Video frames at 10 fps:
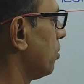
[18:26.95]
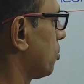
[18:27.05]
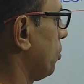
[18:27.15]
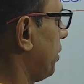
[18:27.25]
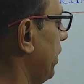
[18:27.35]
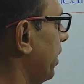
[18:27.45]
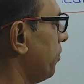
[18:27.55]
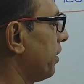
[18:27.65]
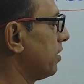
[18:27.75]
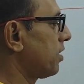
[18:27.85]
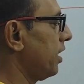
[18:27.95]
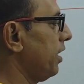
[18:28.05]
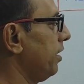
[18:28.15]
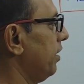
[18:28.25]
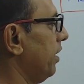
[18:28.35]
So here you can
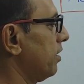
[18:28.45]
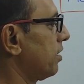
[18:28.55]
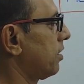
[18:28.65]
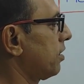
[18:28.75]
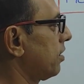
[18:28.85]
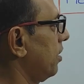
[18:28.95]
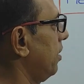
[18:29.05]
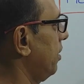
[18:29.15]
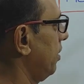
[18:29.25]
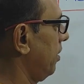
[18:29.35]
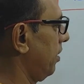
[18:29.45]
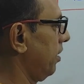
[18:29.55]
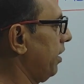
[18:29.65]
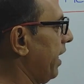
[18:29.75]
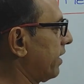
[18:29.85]
see in this
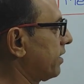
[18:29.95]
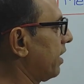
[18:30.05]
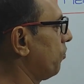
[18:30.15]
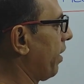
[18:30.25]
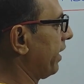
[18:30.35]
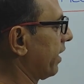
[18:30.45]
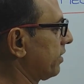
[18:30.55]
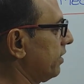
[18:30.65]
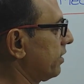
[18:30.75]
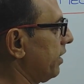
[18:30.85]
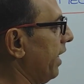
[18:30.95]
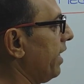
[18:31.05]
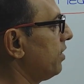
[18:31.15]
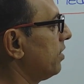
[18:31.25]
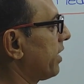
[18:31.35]
x and y axis,
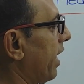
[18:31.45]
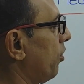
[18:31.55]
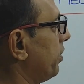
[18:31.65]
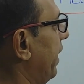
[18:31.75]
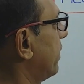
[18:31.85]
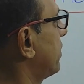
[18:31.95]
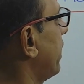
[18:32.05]
age is along the x